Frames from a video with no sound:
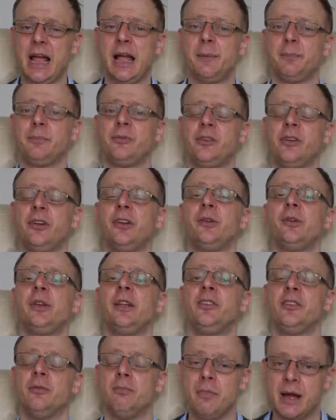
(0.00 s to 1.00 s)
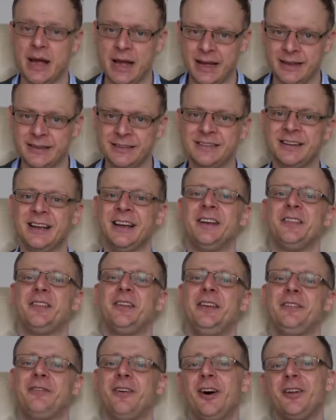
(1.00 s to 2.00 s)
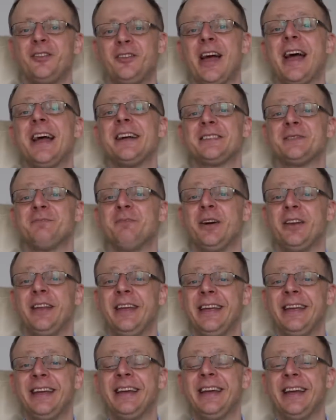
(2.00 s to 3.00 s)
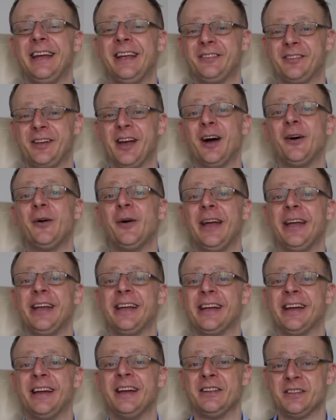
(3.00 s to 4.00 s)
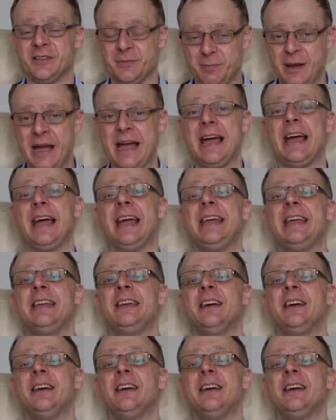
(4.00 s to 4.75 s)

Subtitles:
absolutely demand that if our tax money is going to pay,